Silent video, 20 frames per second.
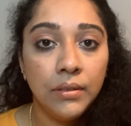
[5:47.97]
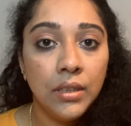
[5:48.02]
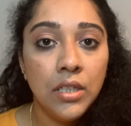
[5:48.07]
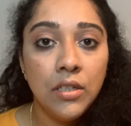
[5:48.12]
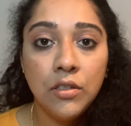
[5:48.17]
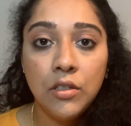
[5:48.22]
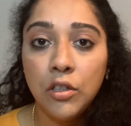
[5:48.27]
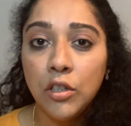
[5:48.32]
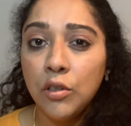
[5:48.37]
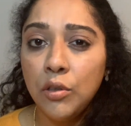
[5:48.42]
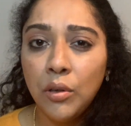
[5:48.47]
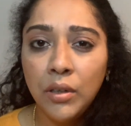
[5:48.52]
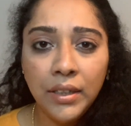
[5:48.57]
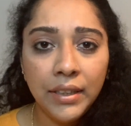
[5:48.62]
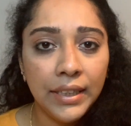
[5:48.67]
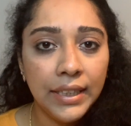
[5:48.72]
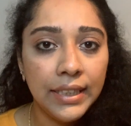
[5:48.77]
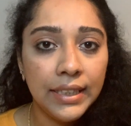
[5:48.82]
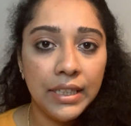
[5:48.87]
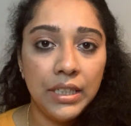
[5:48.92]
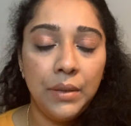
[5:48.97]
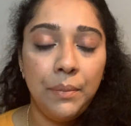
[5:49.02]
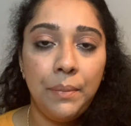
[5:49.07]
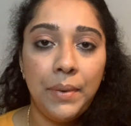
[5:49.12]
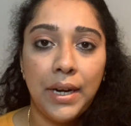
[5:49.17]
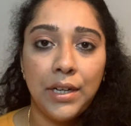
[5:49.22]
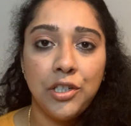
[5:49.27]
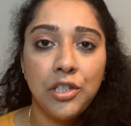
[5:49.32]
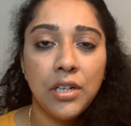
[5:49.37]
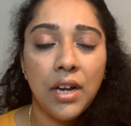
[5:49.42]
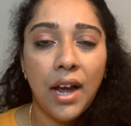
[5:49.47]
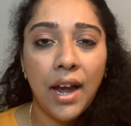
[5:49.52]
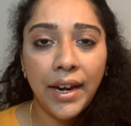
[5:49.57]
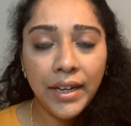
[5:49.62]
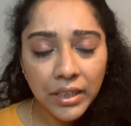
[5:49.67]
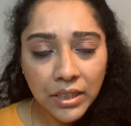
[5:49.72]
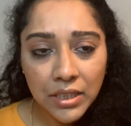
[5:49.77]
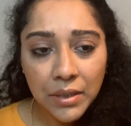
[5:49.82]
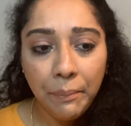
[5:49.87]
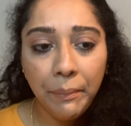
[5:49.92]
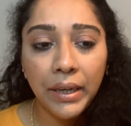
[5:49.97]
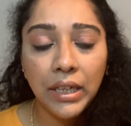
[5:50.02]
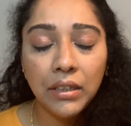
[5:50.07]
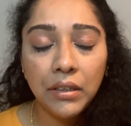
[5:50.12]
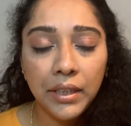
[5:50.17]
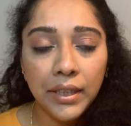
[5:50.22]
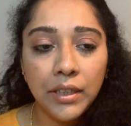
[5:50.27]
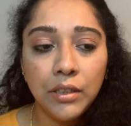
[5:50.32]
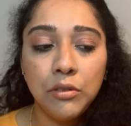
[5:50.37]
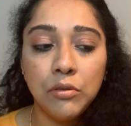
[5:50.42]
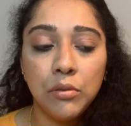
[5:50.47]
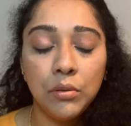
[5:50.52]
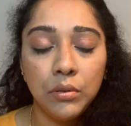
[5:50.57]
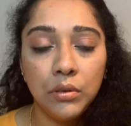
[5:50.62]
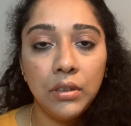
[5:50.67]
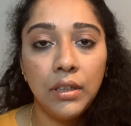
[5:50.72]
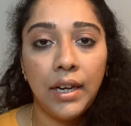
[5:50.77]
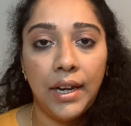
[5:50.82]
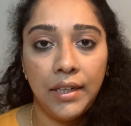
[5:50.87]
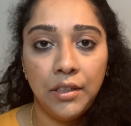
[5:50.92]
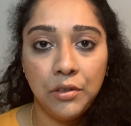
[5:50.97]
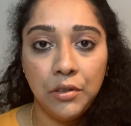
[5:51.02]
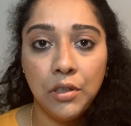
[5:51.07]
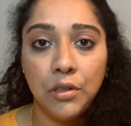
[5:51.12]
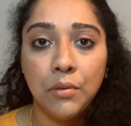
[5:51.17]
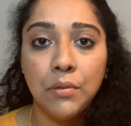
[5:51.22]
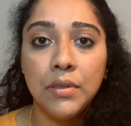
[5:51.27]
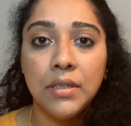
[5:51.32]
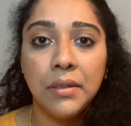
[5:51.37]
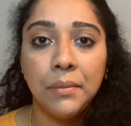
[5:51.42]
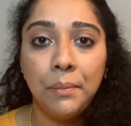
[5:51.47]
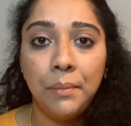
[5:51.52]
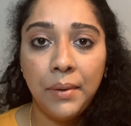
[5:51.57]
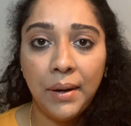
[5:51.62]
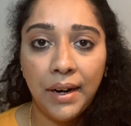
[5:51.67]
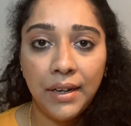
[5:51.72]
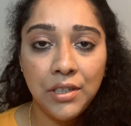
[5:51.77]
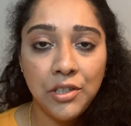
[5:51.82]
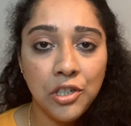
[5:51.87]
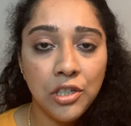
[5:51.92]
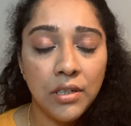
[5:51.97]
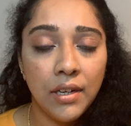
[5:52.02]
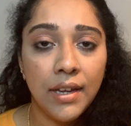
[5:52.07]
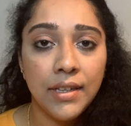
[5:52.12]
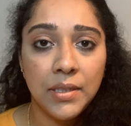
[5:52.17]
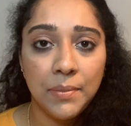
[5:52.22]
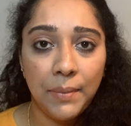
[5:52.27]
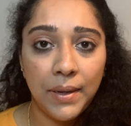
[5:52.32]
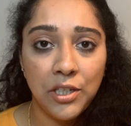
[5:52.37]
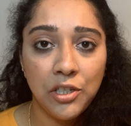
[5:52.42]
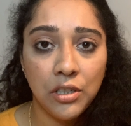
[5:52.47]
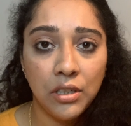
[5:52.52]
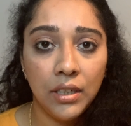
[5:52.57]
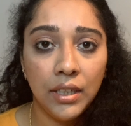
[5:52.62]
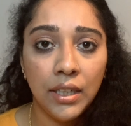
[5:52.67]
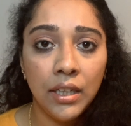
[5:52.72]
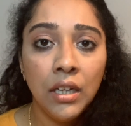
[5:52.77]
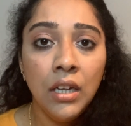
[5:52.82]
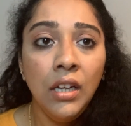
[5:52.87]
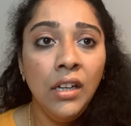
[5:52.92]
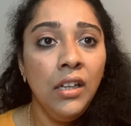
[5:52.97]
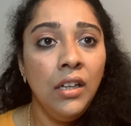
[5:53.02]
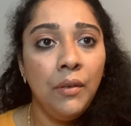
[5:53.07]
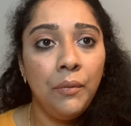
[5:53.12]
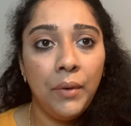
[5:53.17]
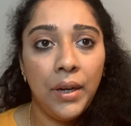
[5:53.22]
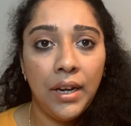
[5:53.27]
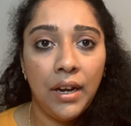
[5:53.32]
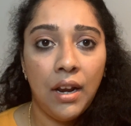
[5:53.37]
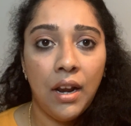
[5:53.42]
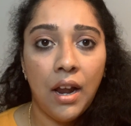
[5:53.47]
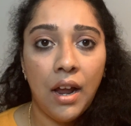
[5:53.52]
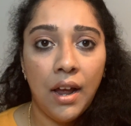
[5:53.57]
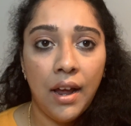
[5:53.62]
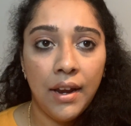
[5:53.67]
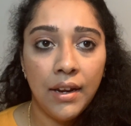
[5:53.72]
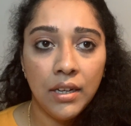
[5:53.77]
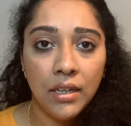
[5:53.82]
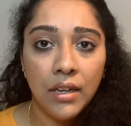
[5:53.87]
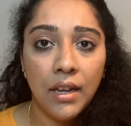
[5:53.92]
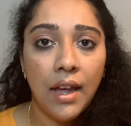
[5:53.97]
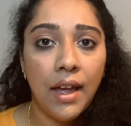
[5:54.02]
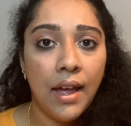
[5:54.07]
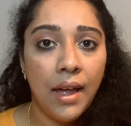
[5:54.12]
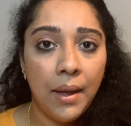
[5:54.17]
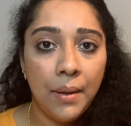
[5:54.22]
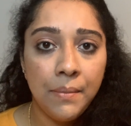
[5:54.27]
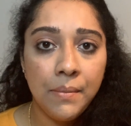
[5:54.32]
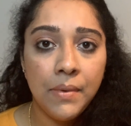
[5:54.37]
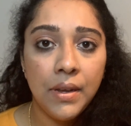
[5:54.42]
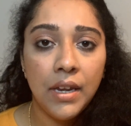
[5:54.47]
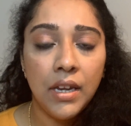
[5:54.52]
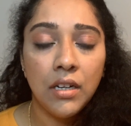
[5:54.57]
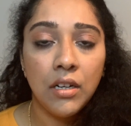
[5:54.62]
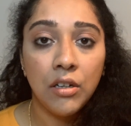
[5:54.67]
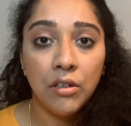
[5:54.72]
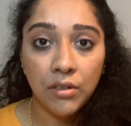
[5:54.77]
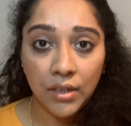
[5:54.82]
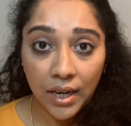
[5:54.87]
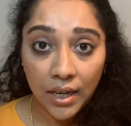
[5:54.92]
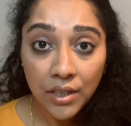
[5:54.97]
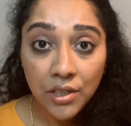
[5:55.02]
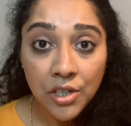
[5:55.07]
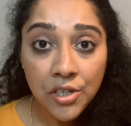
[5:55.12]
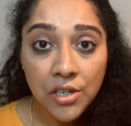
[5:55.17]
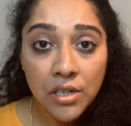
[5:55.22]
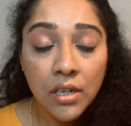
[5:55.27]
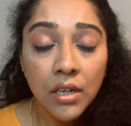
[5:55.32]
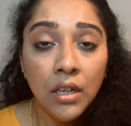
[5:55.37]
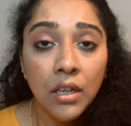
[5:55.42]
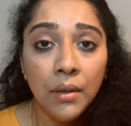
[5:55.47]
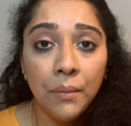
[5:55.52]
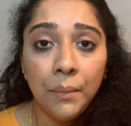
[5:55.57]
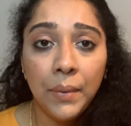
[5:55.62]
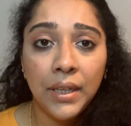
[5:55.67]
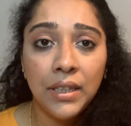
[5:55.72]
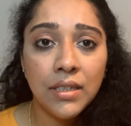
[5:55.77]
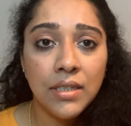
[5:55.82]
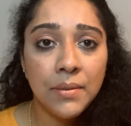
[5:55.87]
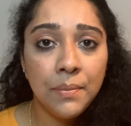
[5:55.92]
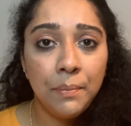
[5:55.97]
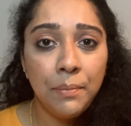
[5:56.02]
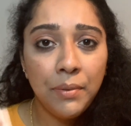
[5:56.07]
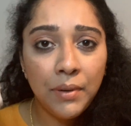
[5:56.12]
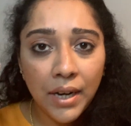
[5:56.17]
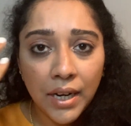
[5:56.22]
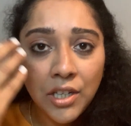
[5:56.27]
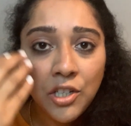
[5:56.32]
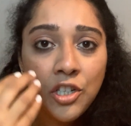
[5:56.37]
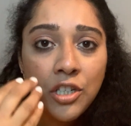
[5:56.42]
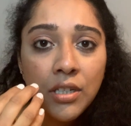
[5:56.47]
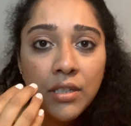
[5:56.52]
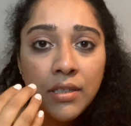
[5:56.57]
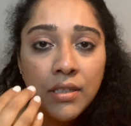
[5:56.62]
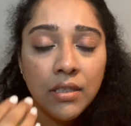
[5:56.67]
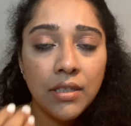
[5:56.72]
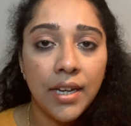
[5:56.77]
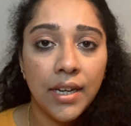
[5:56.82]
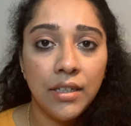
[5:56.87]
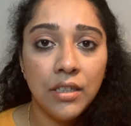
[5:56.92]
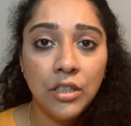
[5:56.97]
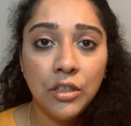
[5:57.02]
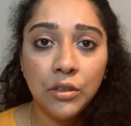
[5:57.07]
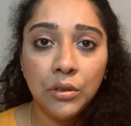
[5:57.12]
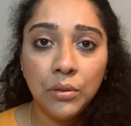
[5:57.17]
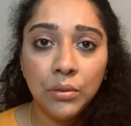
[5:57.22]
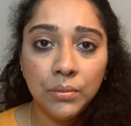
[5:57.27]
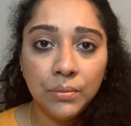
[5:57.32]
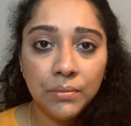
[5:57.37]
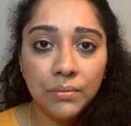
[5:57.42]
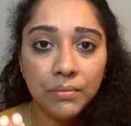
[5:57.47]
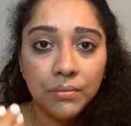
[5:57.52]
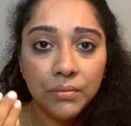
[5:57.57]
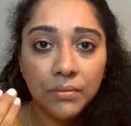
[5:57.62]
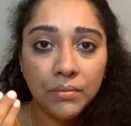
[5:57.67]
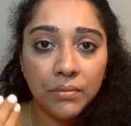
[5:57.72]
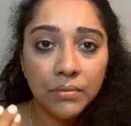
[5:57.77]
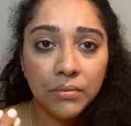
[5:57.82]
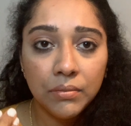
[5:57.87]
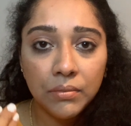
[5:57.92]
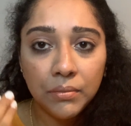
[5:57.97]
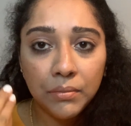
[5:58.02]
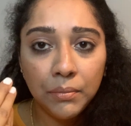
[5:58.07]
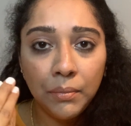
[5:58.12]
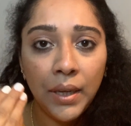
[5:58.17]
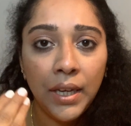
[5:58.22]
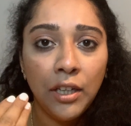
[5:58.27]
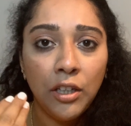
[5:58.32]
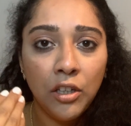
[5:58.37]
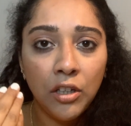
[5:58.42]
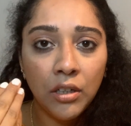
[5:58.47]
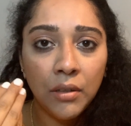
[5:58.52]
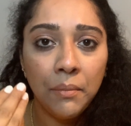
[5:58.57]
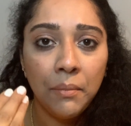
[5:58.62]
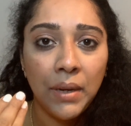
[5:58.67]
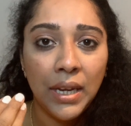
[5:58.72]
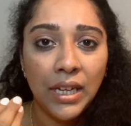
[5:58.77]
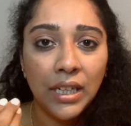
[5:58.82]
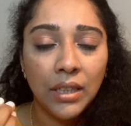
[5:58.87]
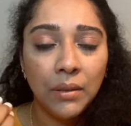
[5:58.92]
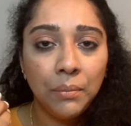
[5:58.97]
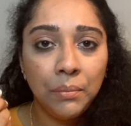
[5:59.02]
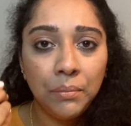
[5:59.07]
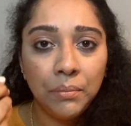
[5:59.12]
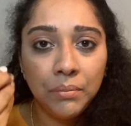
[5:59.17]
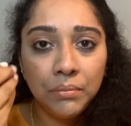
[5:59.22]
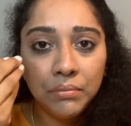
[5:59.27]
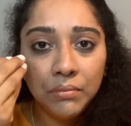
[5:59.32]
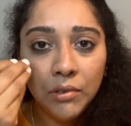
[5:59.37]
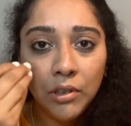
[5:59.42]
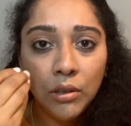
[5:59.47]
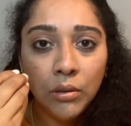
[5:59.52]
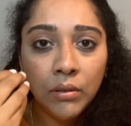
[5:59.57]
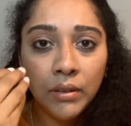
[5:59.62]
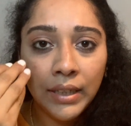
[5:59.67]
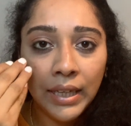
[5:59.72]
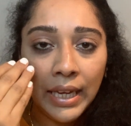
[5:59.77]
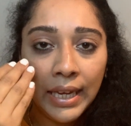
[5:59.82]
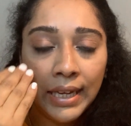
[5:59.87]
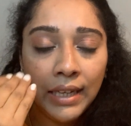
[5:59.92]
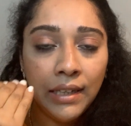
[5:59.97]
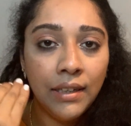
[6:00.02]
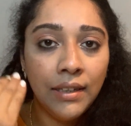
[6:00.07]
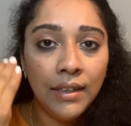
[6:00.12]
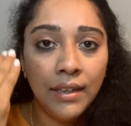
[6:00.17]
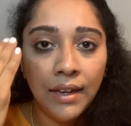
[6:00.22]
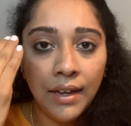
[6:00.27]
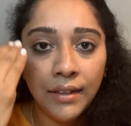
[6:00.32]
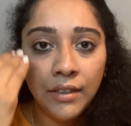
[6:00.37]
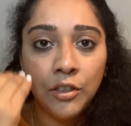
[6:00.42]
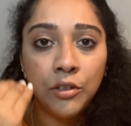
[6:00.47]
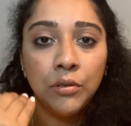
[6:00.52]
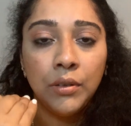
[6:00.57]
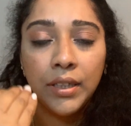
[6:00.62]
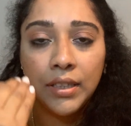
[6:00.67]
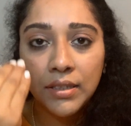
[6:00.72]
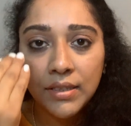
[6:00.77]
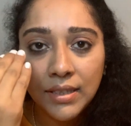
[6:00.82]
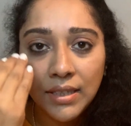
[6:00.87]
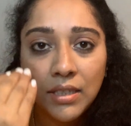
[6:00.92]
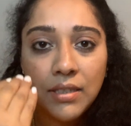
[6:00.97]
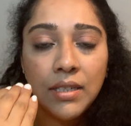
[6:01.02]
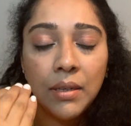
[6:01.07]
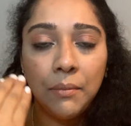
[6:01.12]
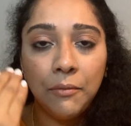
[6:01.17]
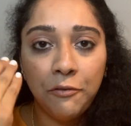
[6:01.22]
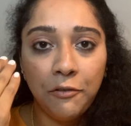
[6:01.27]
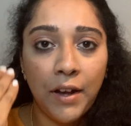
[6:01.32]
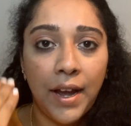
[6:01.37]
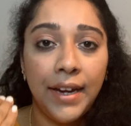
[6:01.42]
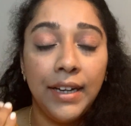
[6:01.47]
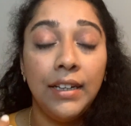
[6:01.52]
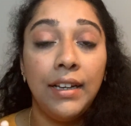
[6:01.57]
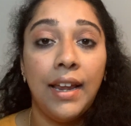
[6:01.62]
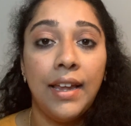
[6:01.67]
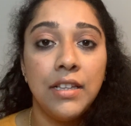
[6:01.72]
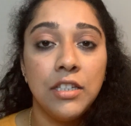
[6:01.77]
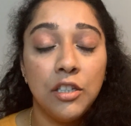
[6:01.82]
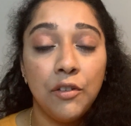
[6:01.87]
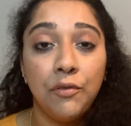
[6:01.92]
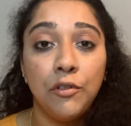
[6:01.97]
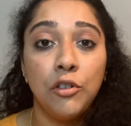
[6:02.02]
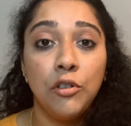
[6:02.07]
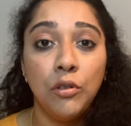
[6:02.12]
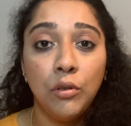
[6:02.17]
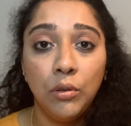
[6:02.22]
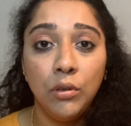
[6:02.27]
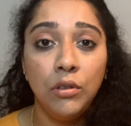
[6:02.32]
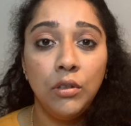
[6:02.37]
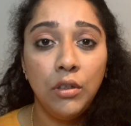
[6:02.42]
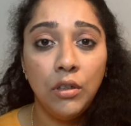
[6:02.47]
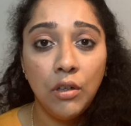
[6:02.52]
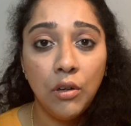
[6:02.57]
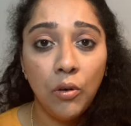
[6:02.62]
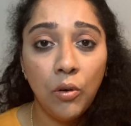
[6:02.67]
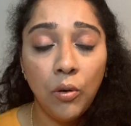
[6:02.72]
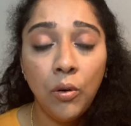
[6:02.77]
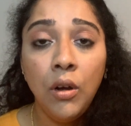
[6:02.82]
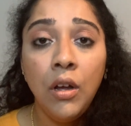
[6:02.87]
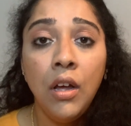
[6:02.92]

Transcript: So you don't need any brush. I typically don't like to use a brush, especially when I am in a rush, because brushes tend to make your makeup look cakey and you can see some fine lines if you don't know